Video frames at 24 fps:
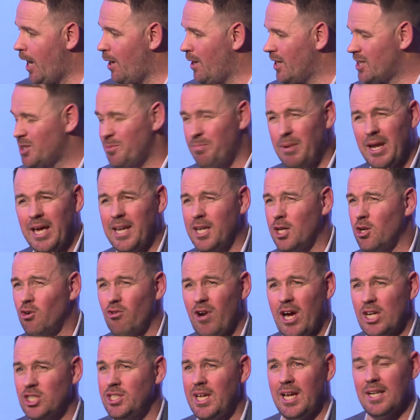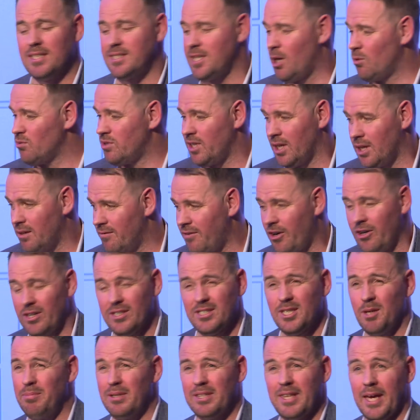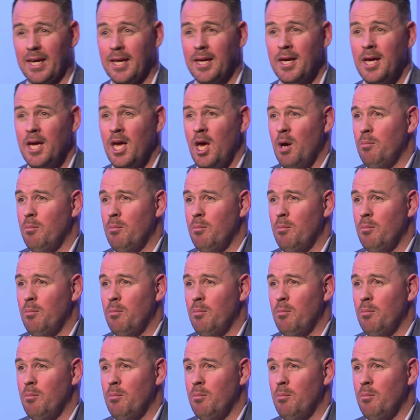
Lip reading: Explaining your rationale sounds like a very simple thing,